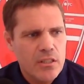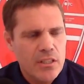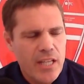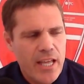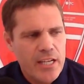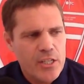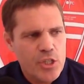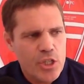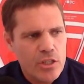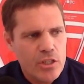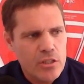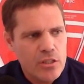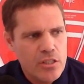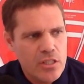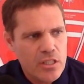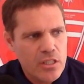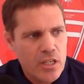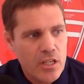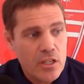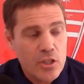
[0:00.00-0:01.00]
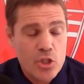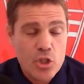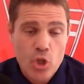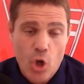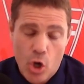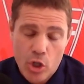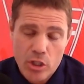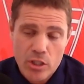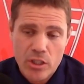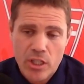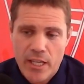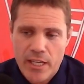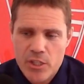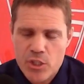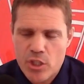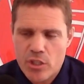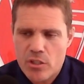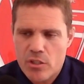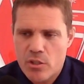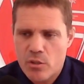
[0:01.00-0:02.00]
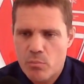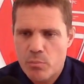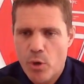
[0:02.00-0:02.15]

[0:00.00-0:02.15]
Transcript: legend and a Scotland legend,